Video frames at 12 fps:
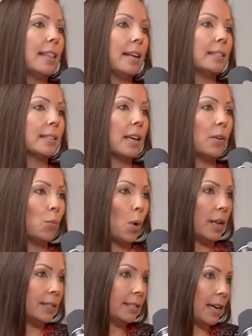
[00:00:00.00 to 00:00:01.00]
That's kind of
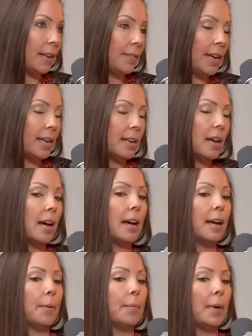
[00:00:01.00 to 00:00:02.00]
one side of it.
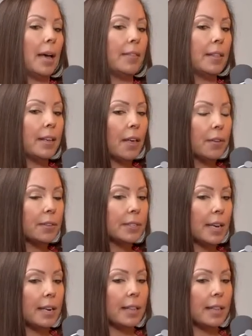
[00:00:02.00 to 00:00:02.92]
And then the other side,